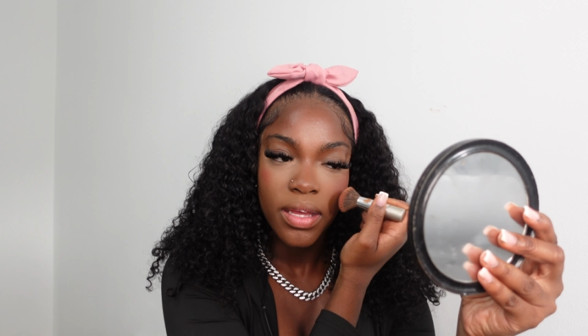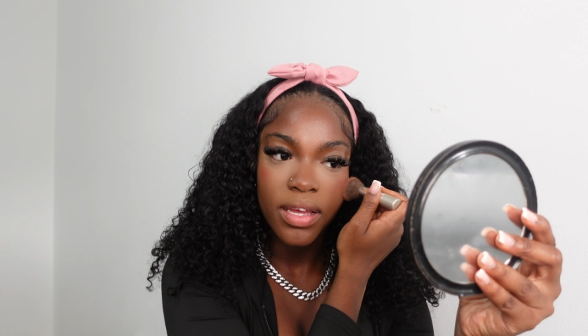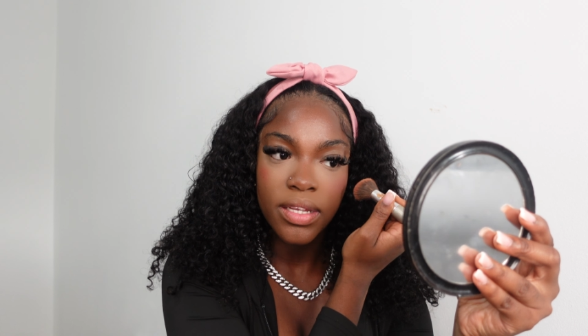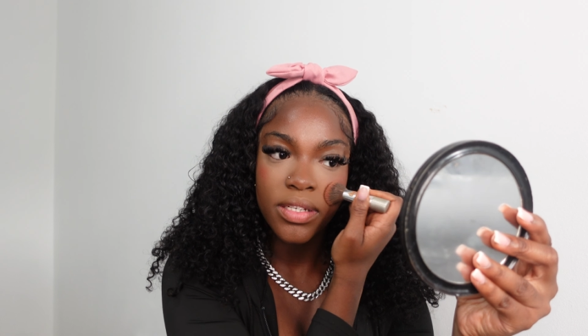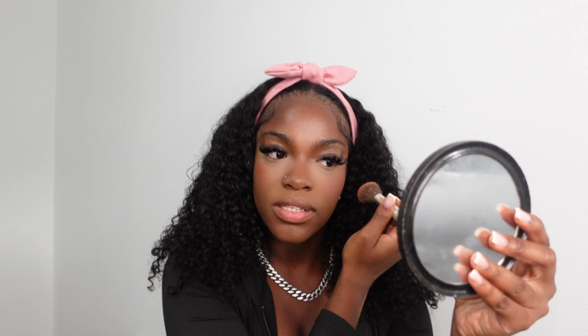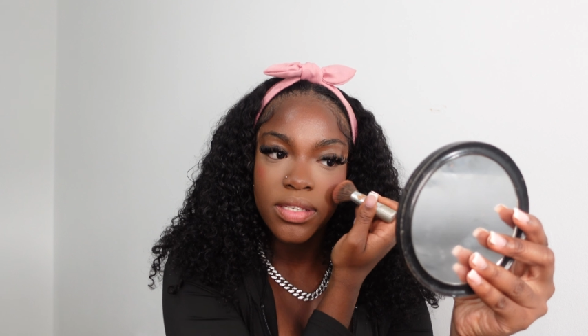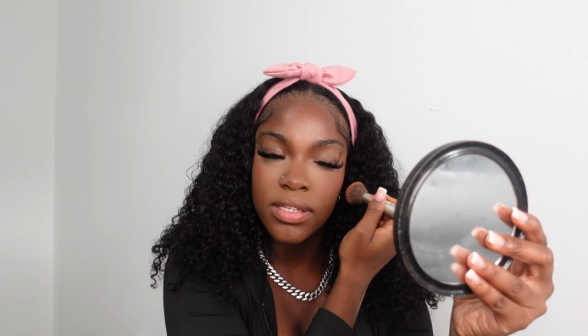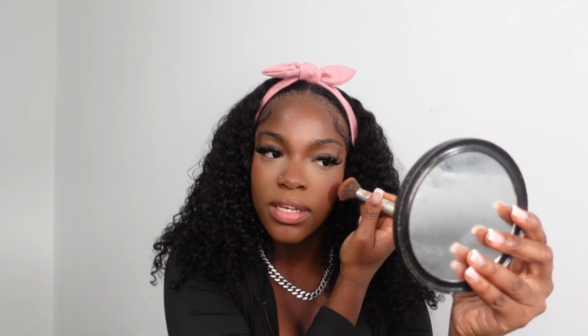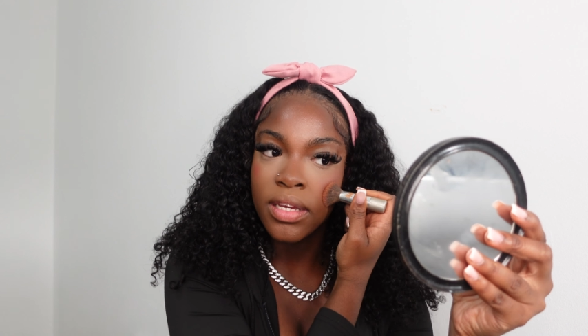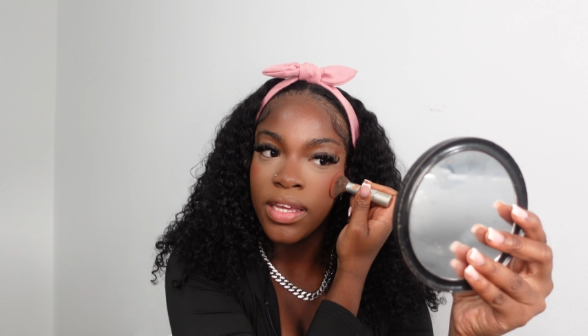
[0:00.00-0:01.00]

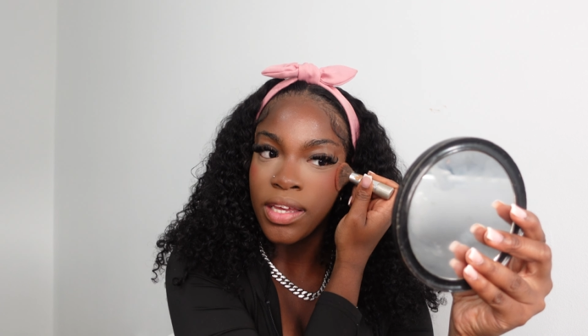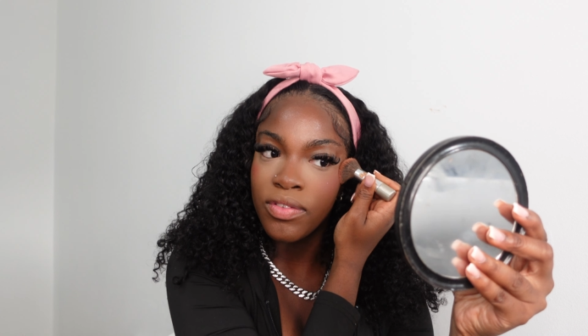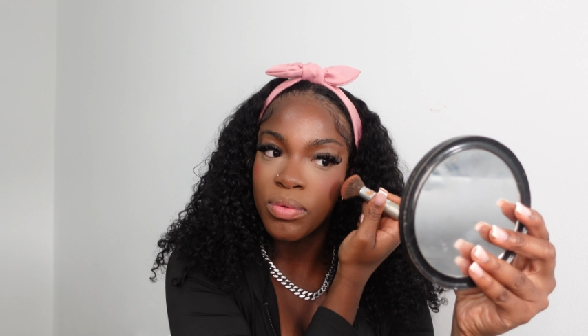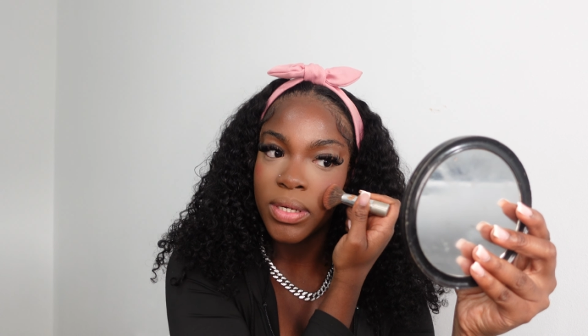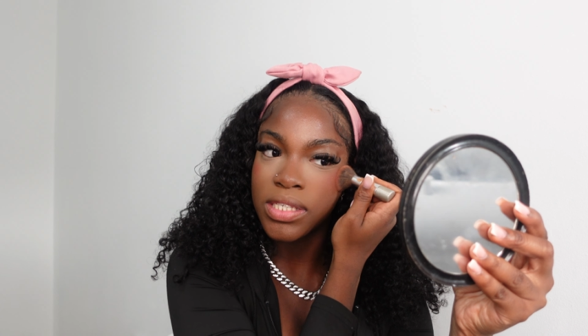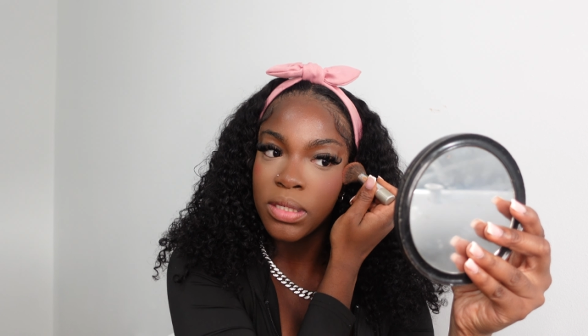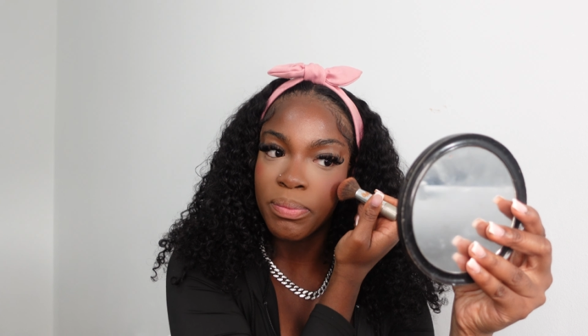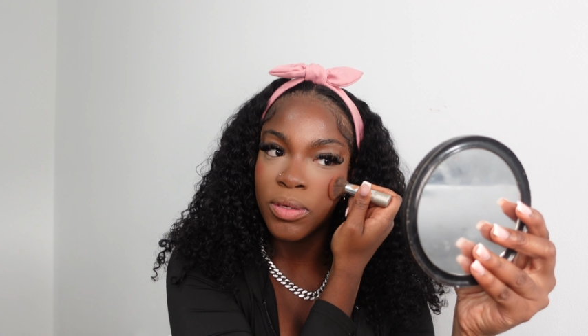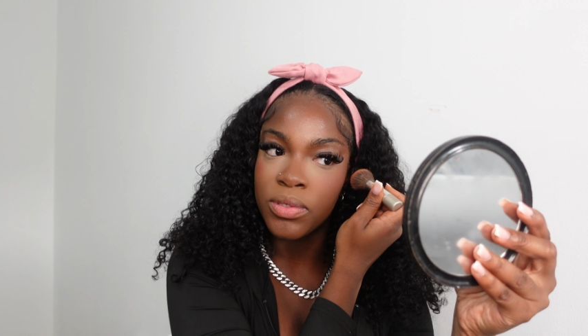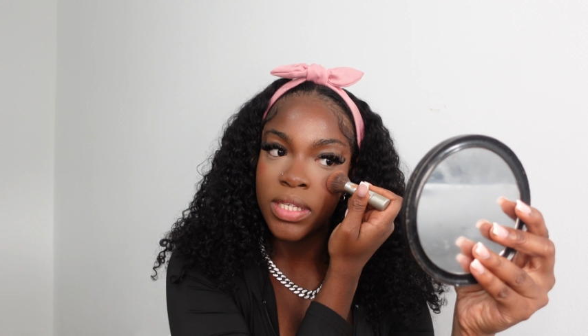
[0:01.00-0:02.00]
It gives what it's
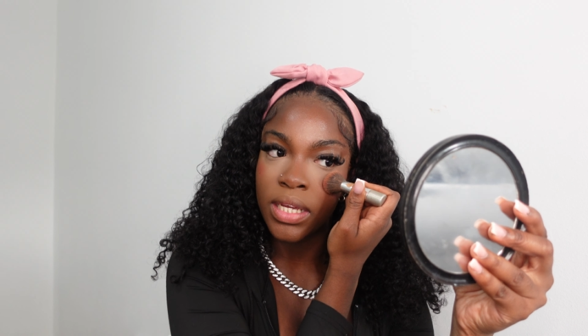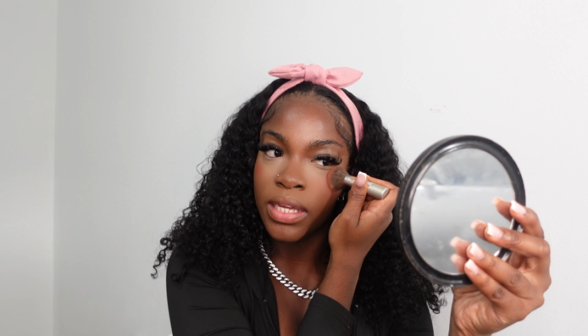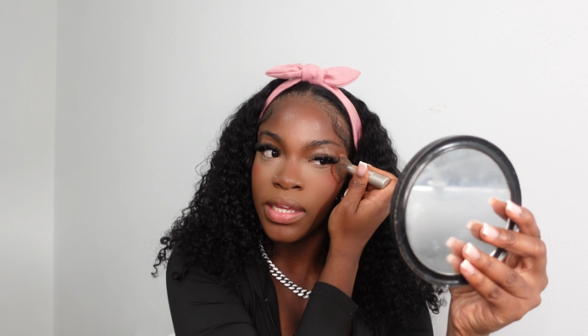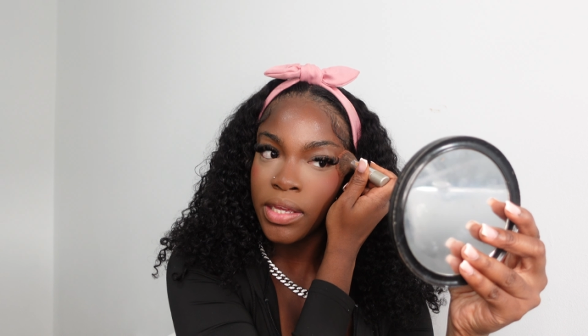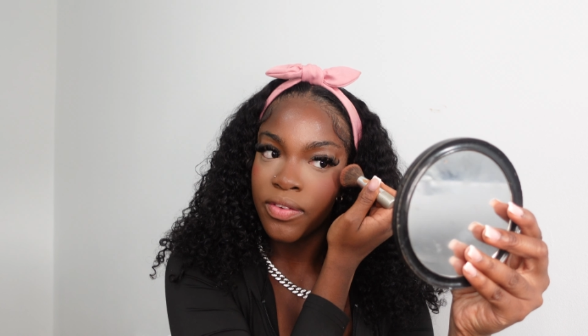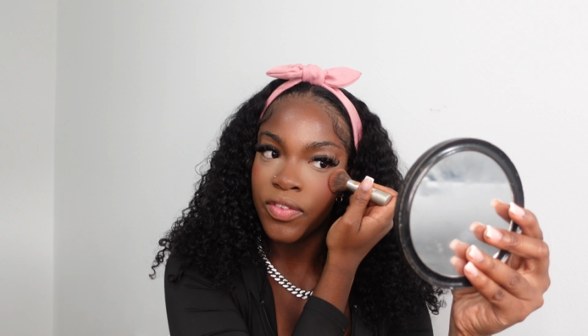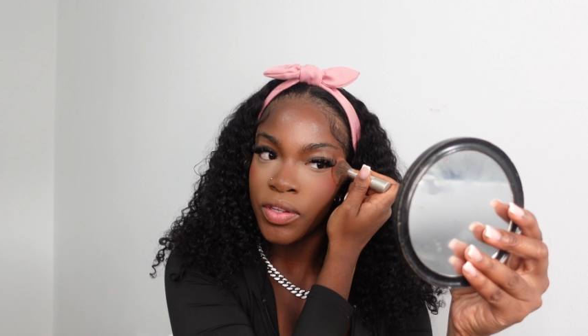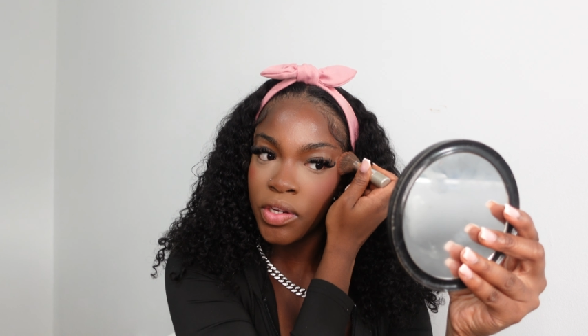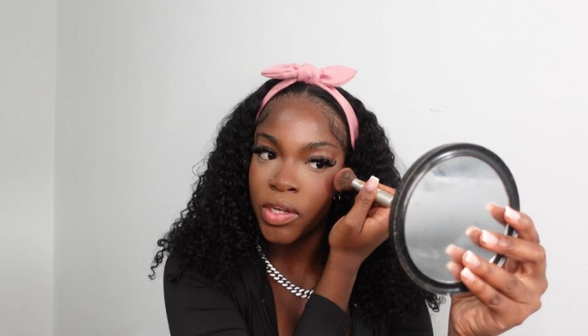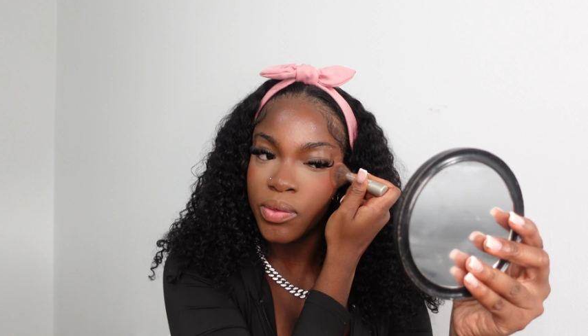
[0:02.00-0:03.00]
supposed to give,
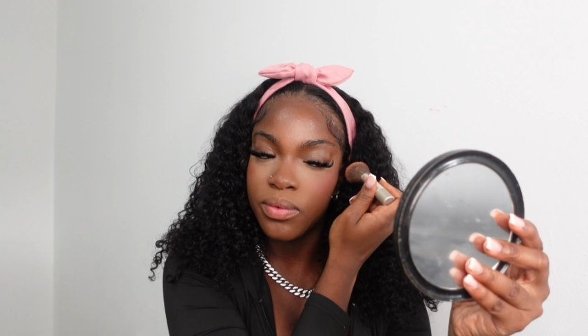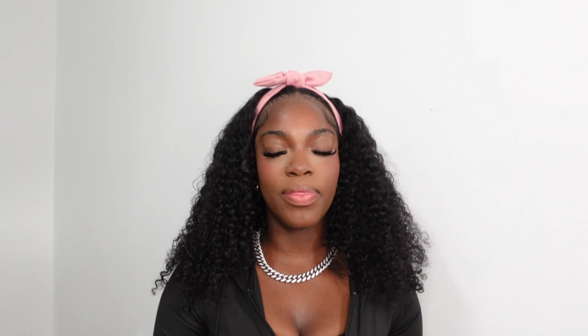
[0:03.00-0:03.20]
you know?